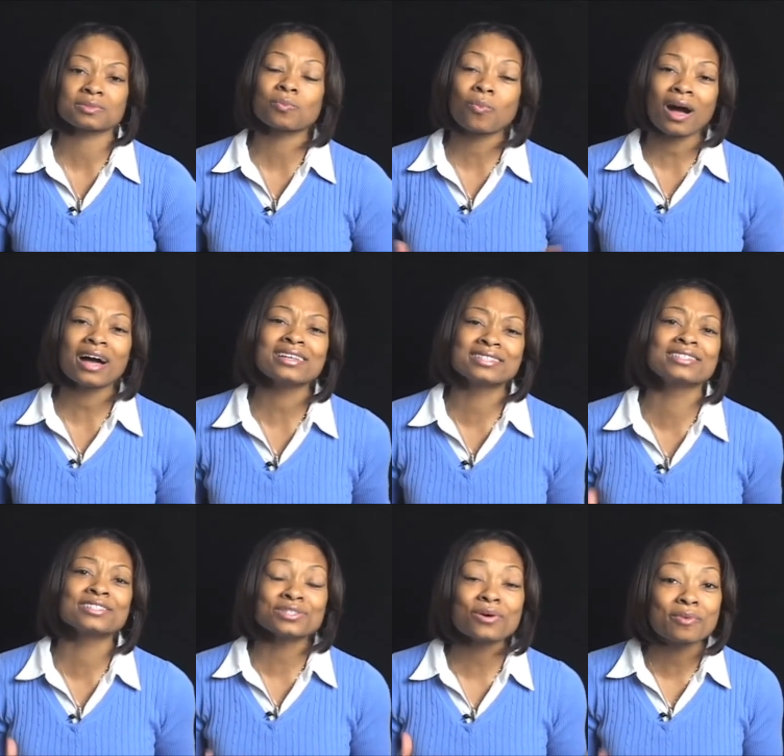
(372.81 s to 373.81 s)
Why is it
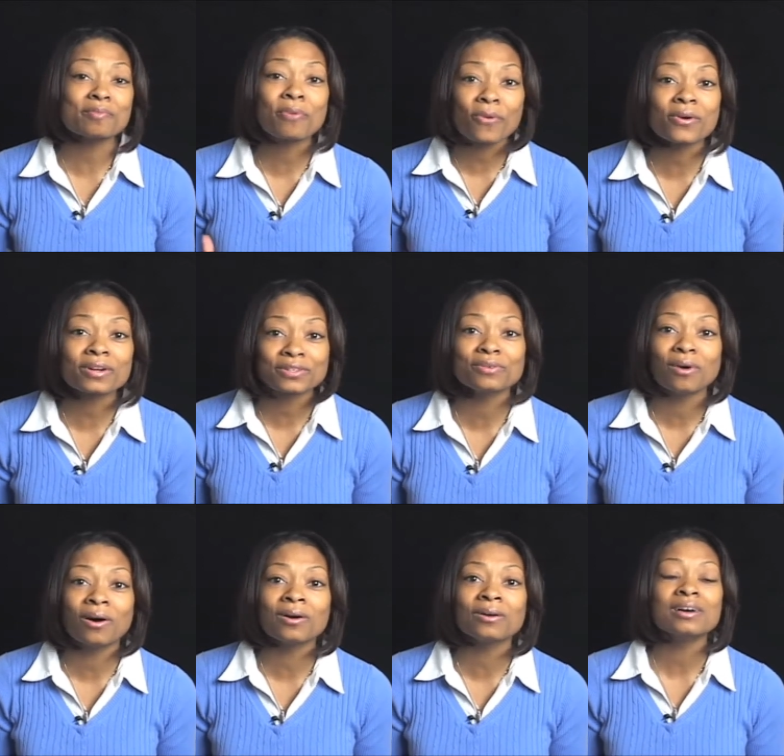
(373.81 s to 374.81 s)
so important, you
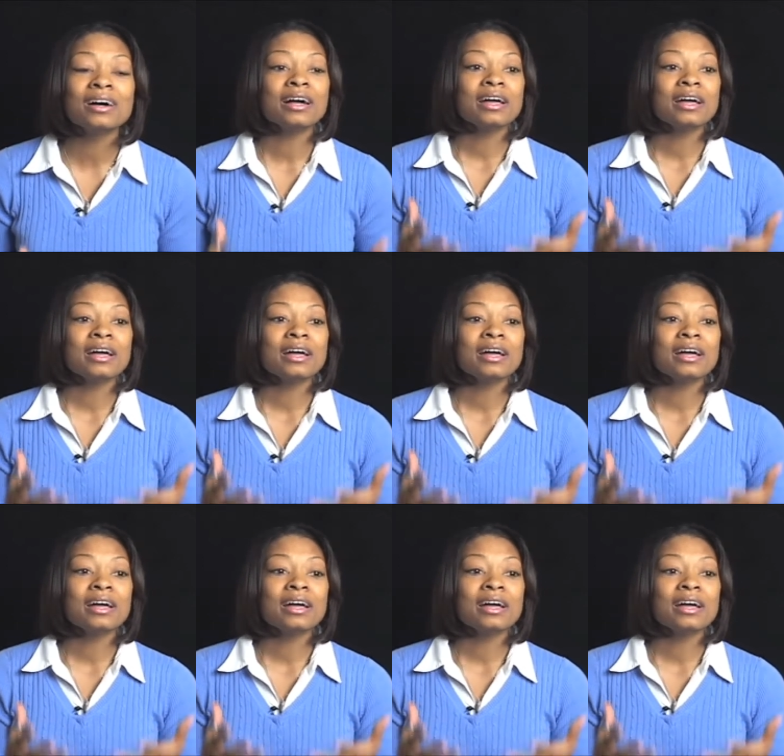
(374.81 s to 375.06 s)
all?